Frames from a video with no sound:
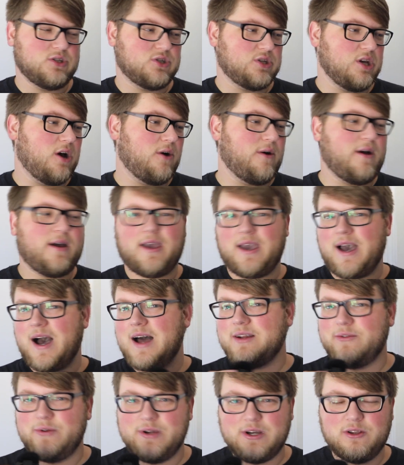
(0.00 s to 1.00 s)
So
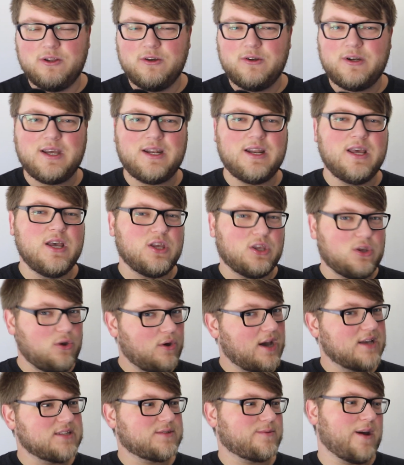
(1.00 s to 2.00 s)
got to include it.
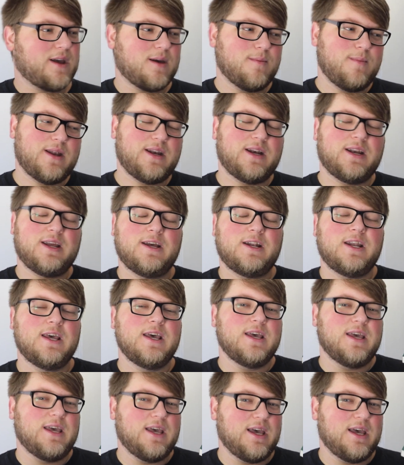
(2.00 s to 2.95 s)
You guys recommended it.